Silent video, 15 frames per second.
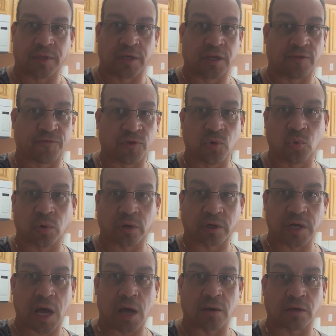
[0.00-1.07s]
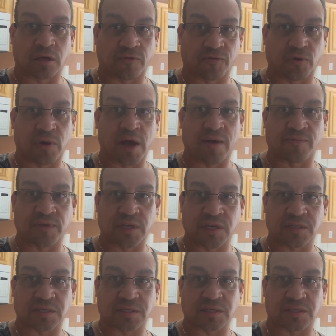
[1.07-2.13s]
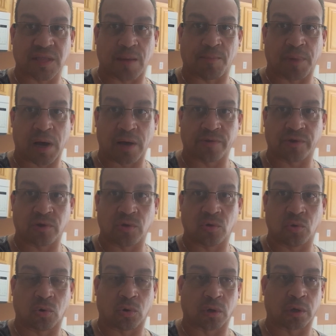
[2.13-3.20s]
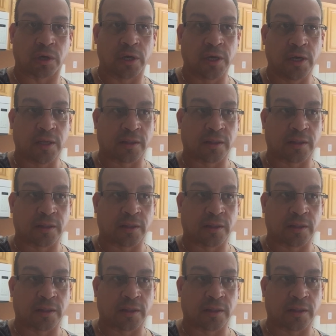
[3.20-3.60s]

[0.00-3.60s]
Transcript: And if you work out and if you have discs that bother you, or